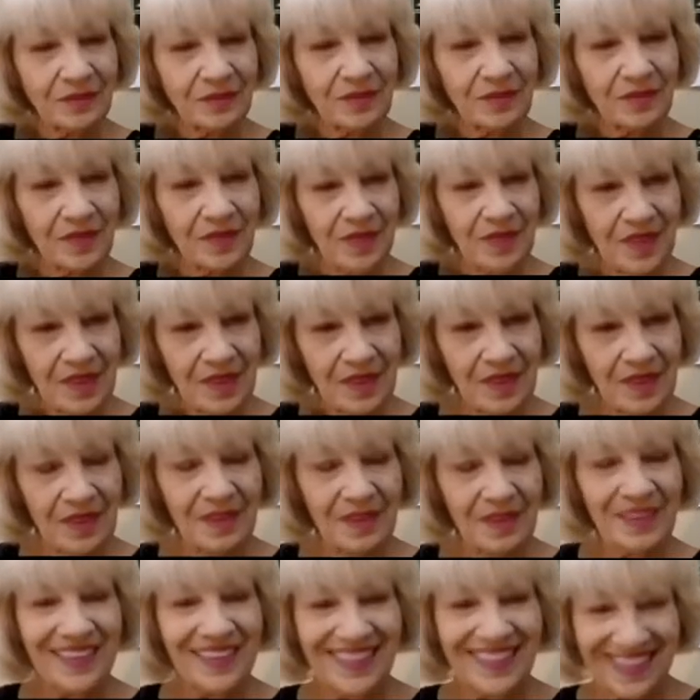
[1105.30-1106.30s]
dudes, of course,
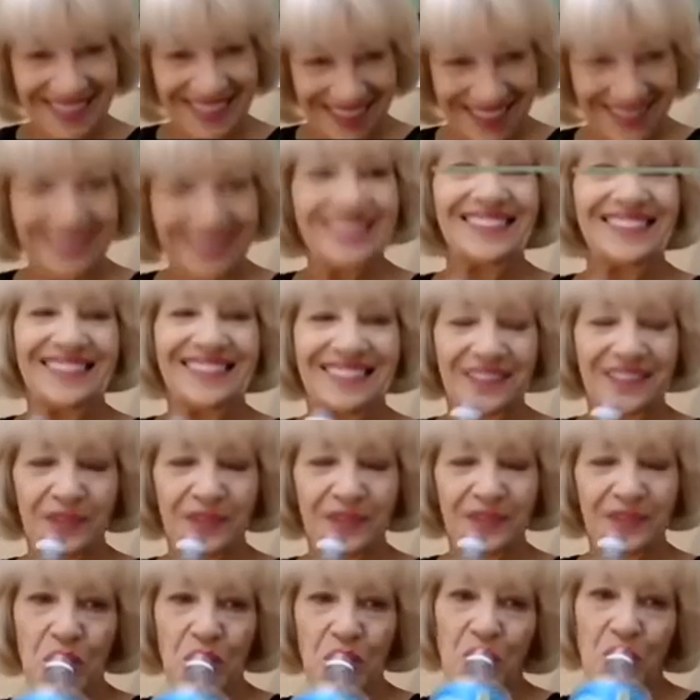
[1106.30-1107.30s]
because
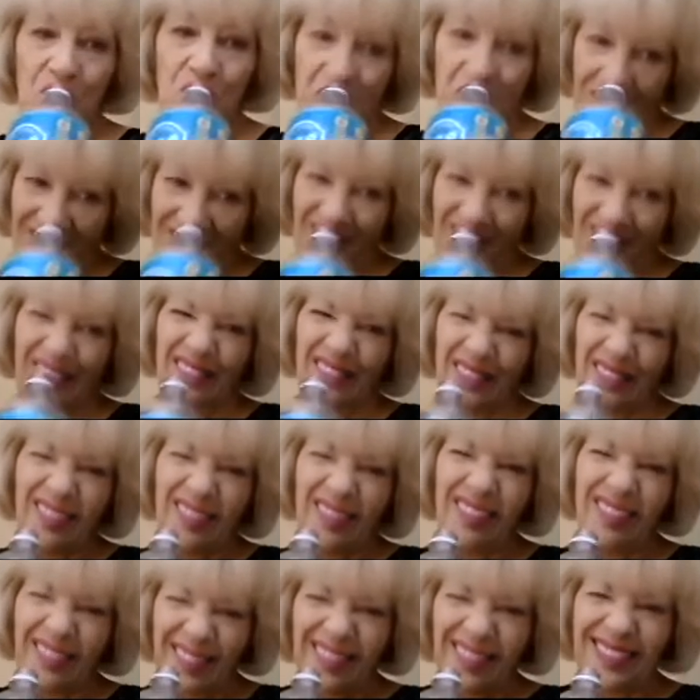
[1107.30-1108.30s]
that's how
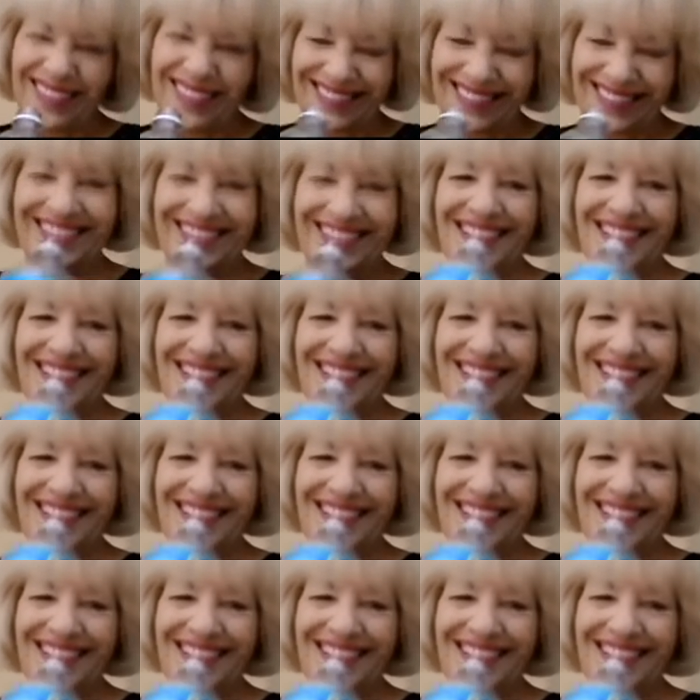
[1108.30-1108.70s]
it was.